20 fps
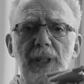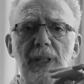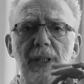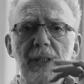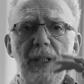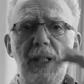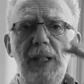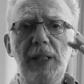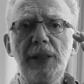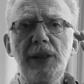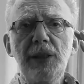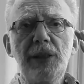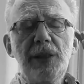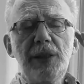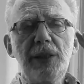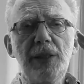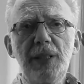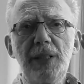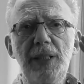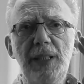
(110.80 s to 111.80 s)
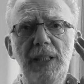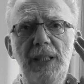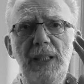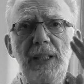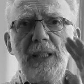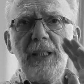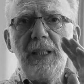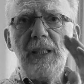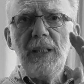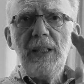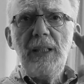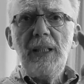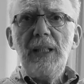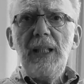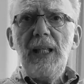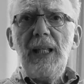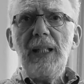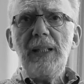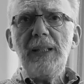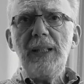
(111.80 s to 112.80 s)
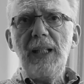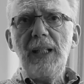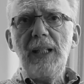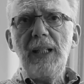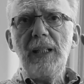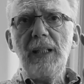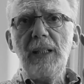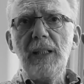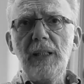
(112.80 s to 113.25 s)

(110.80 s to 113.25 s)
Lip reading: got under the heading